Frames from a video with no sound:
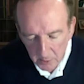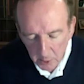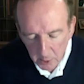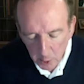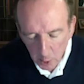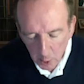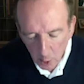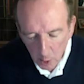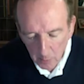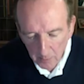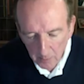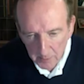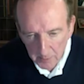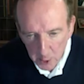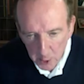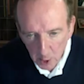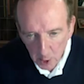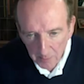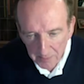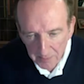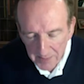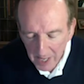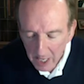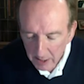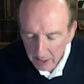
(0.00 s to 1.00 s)
Sure.
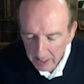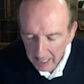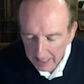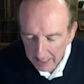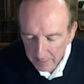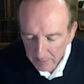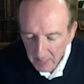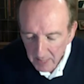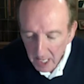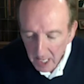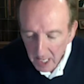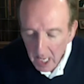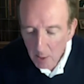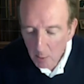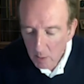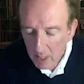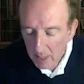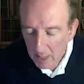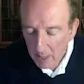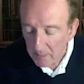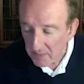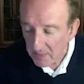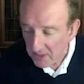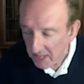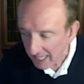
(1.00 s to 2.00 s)
Okay.
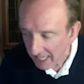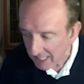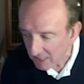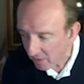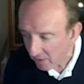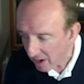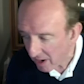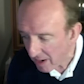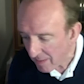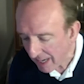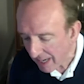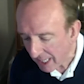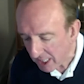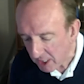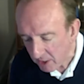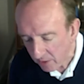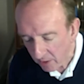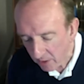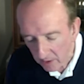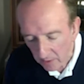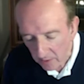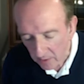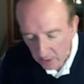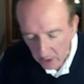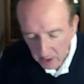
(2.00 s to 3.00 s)
Well, thanks very much
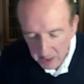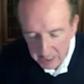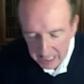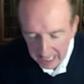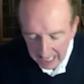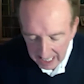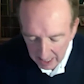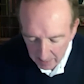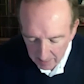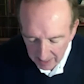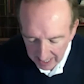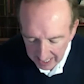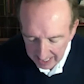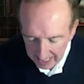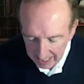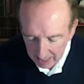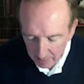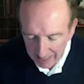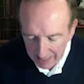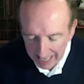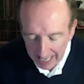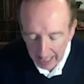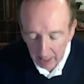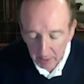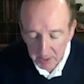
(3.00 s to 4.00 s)
for telling me
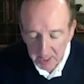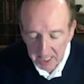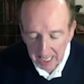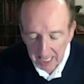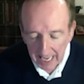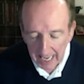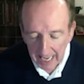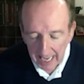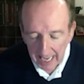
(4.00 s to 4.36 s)
about